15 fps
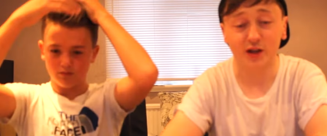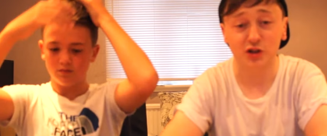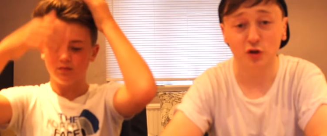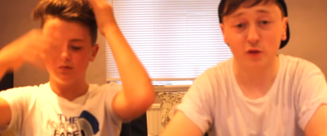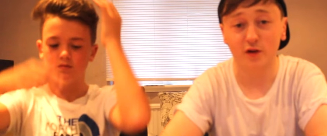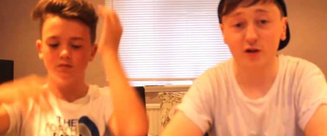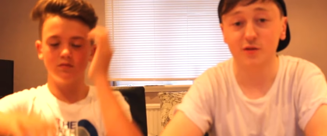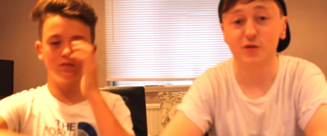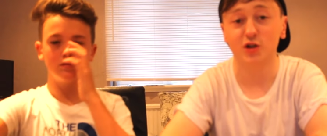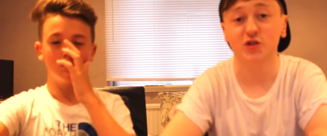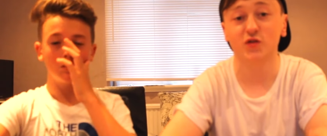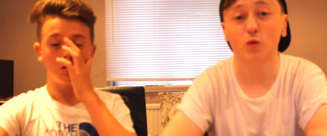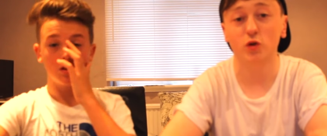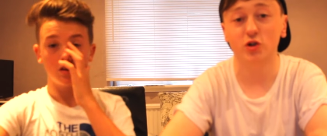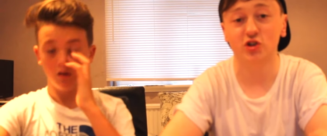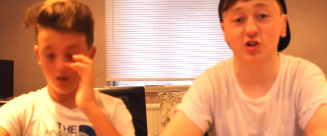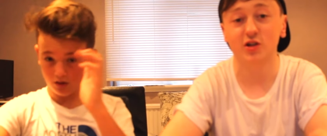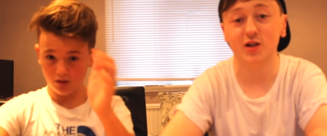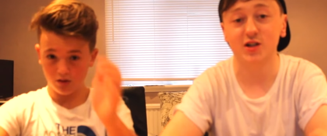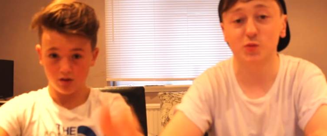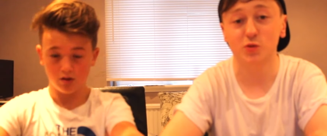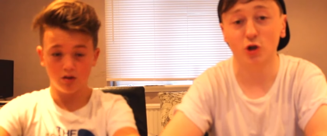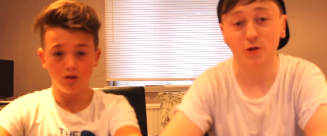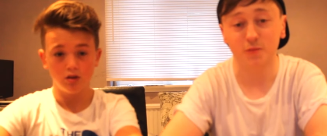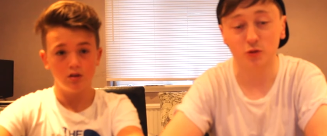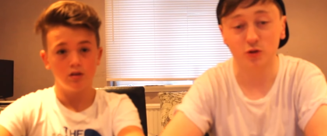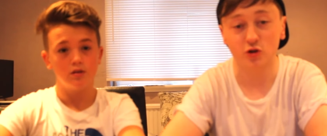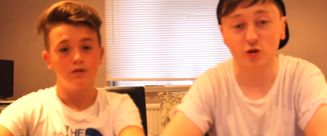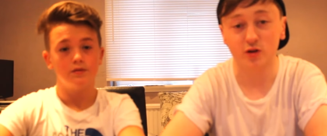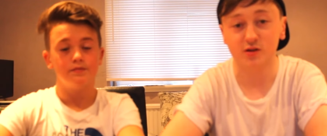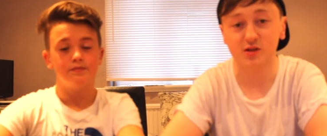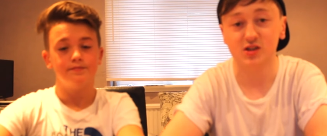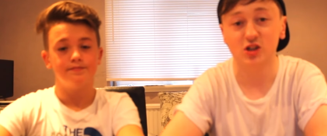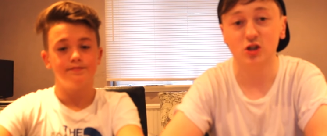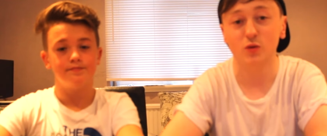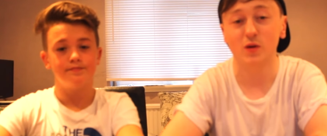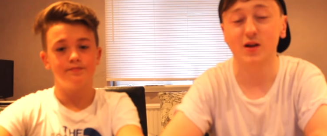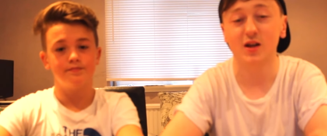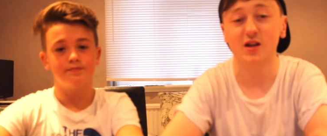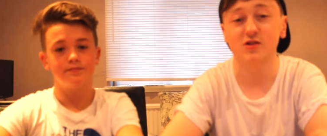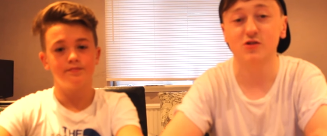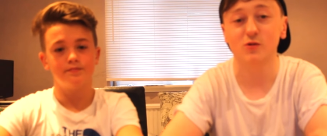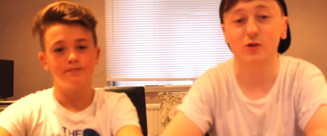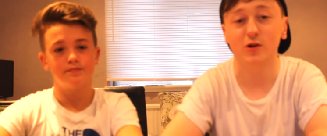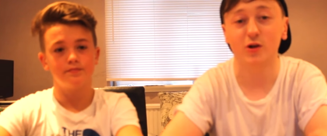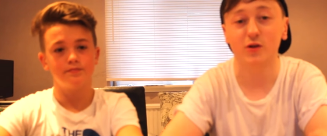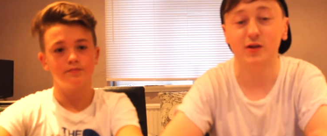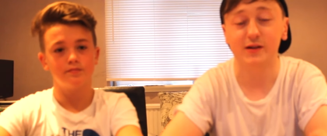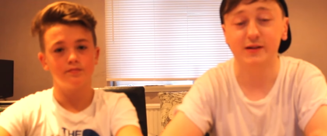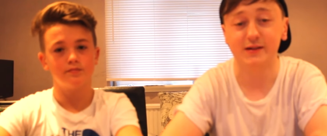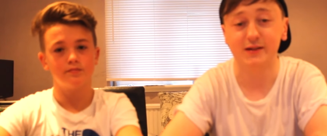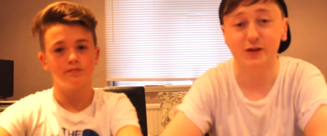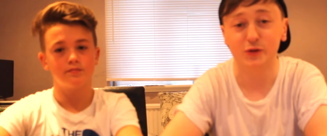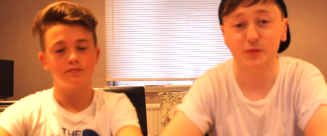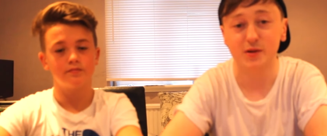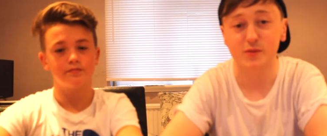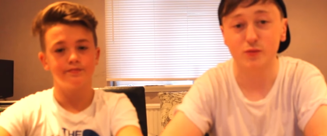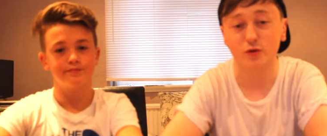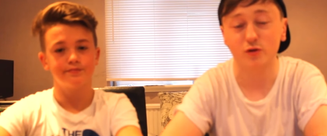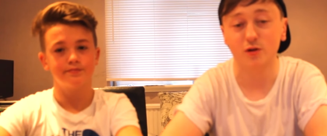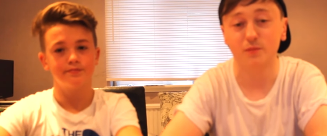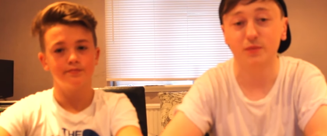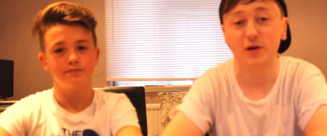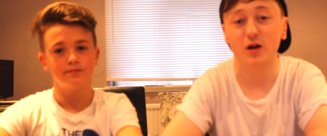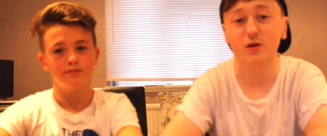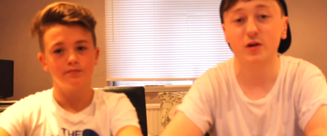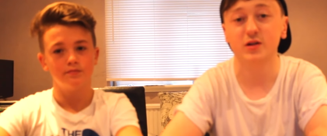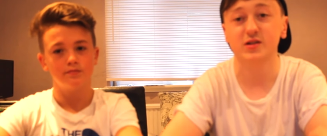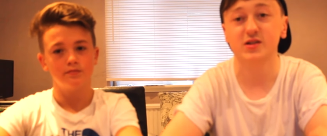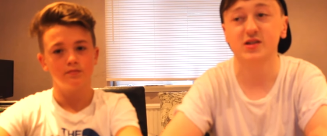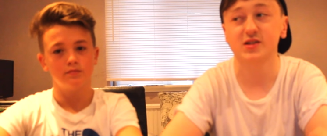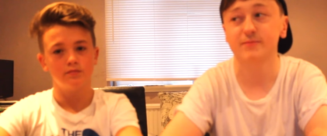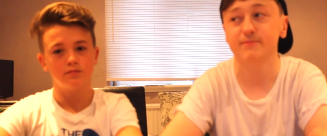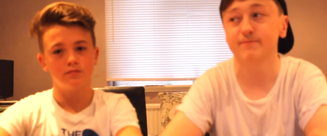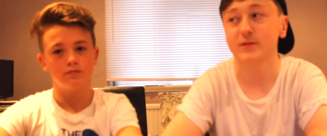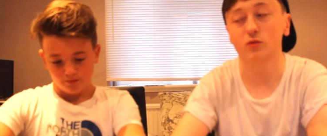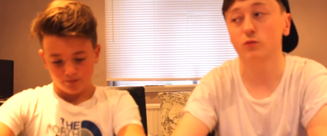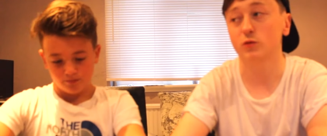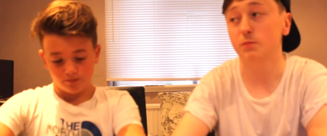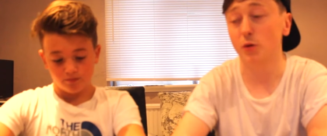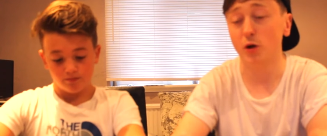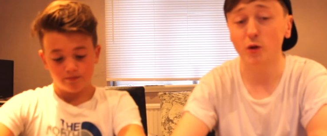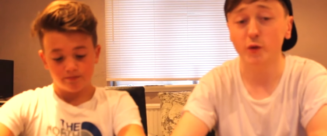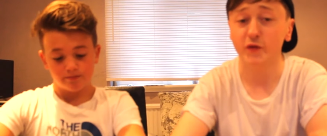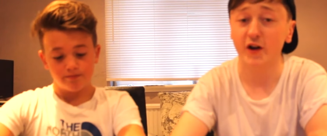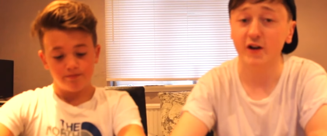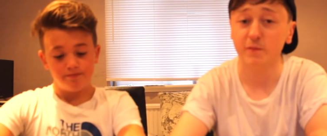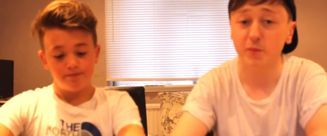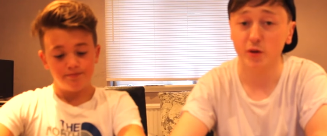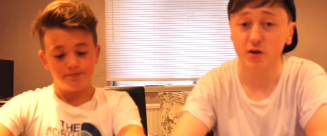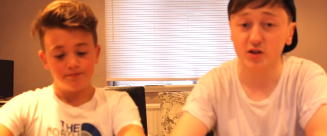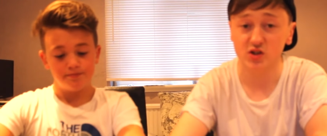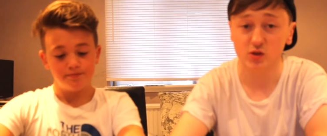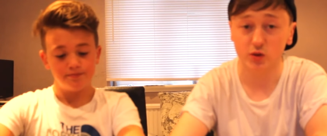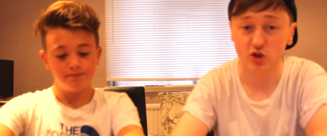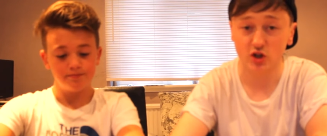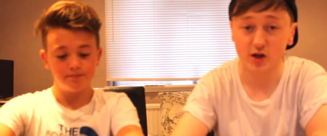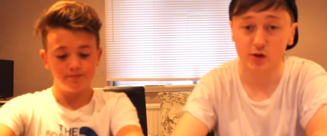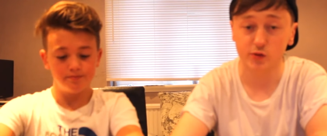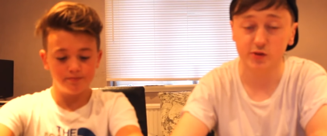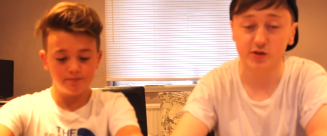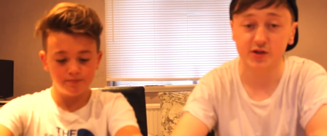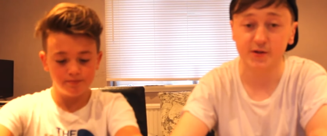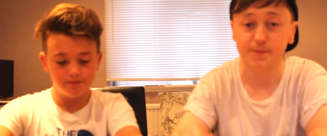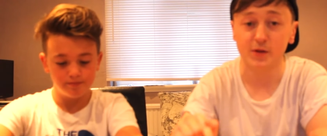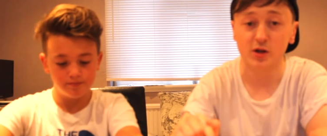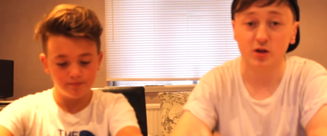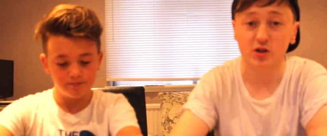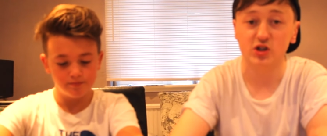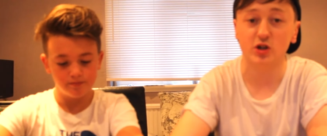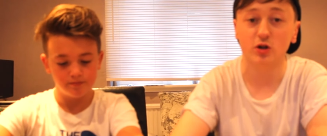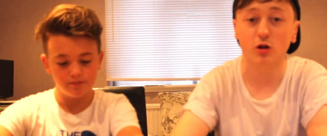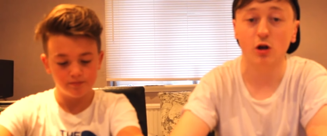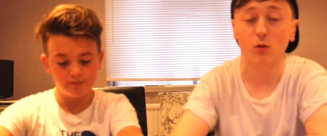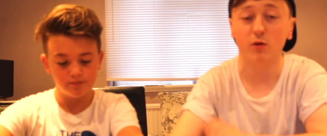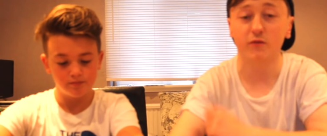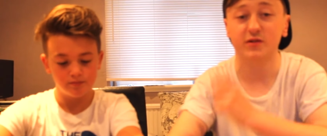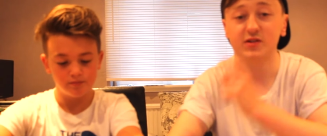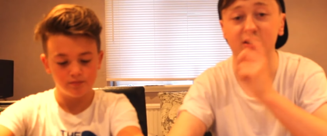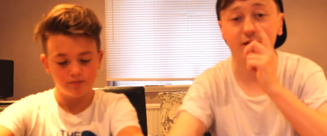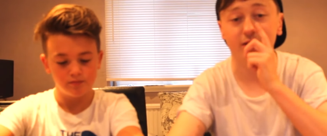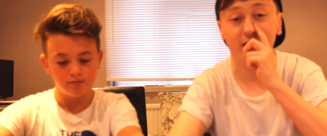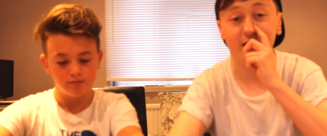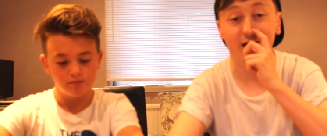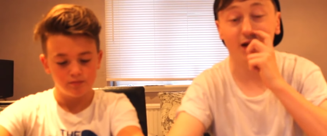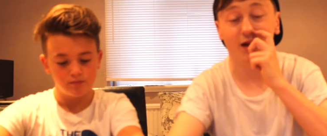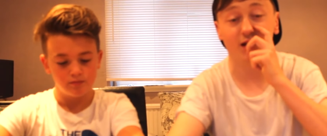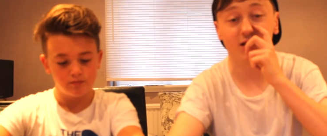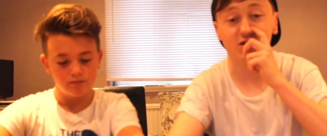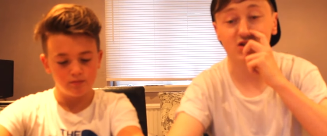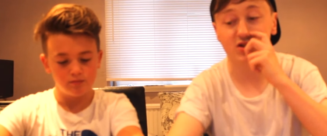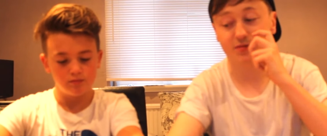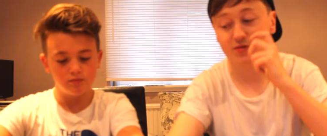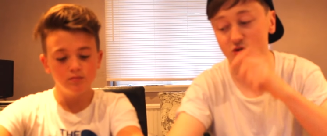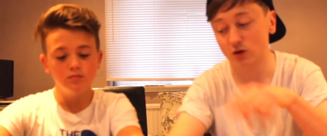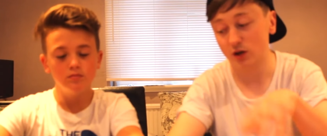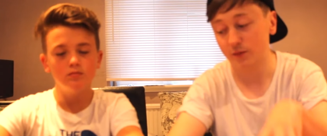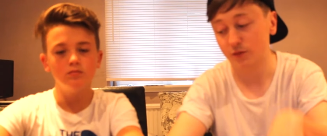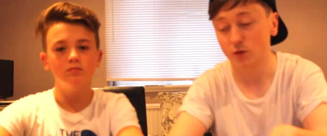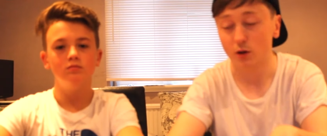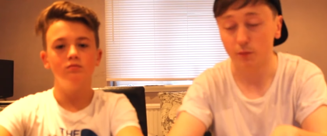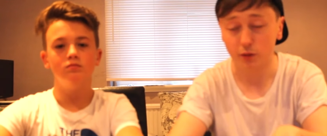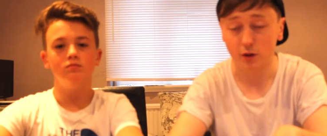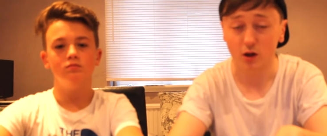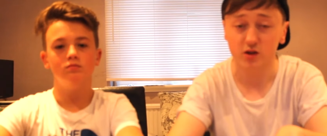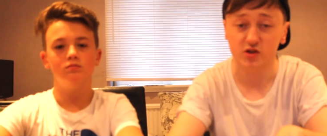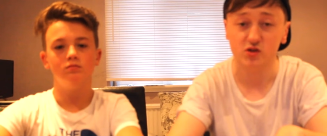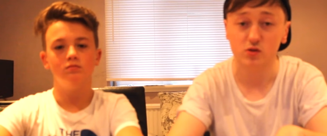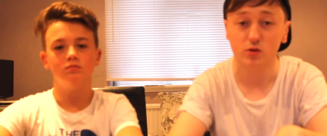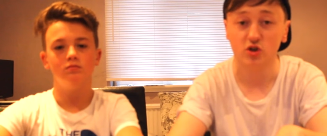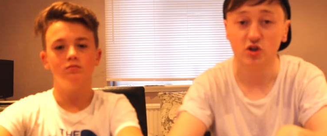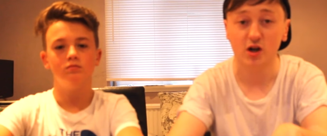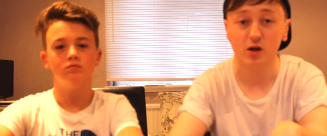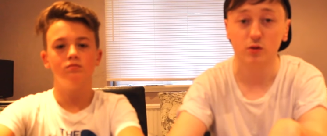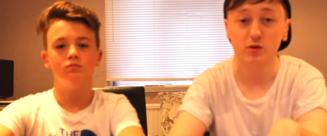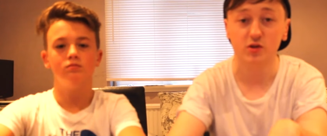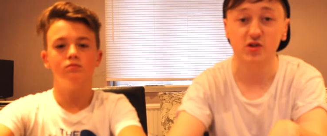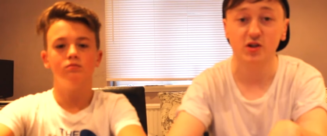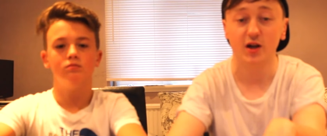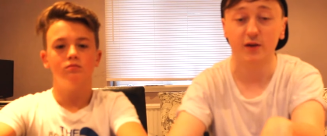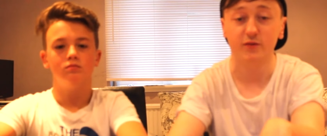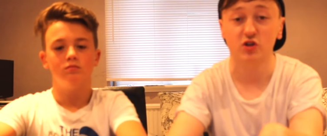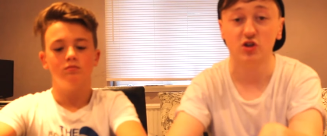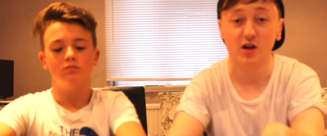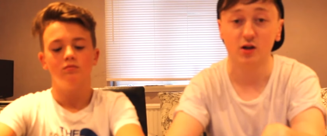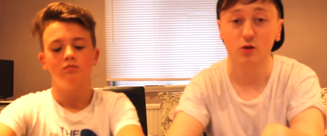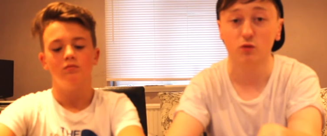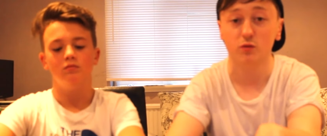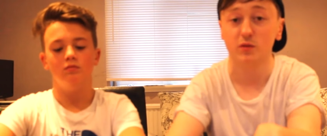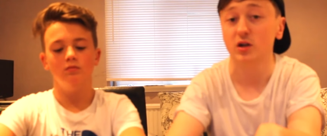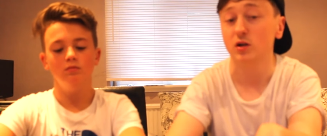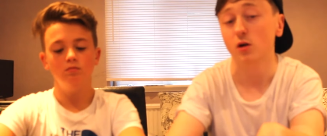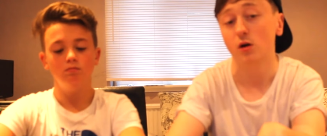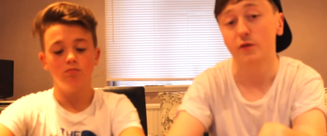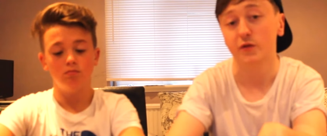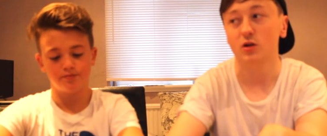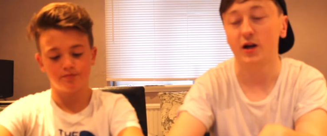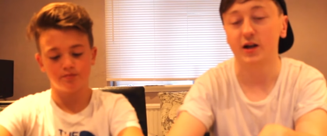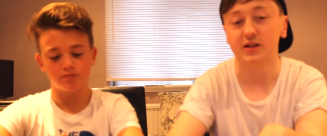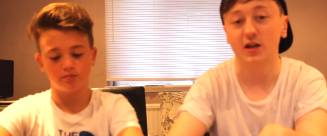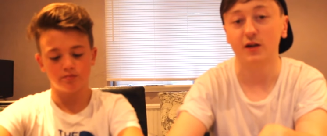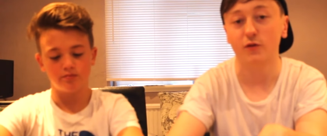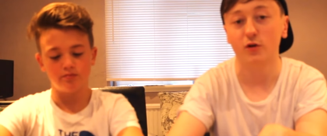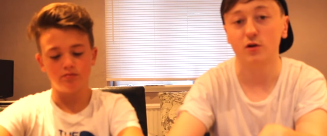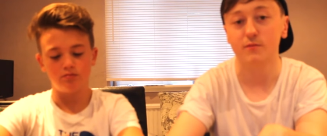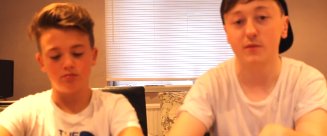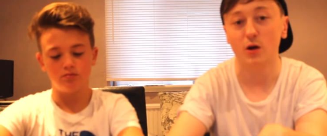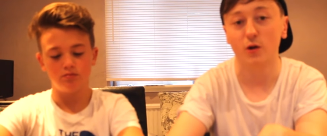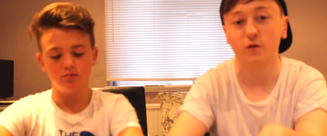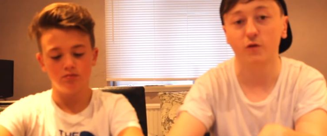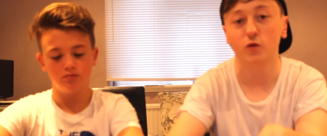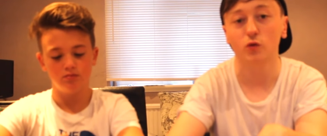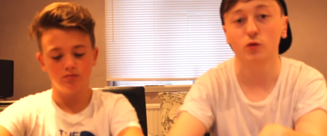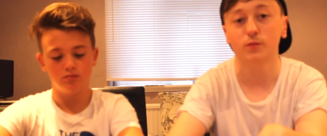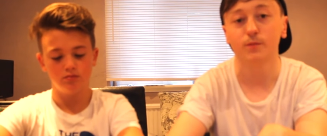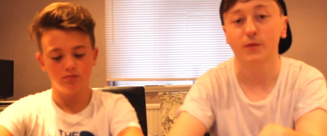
Speaker 1: Thank you very much for watching, guys. We hope you enjoyed this Q&A and you learned a little bit more about us. We both have personal channels, so go over to there and subscribe to our personal channels. I have a channel with my girlfriend. I gave her a mouthful.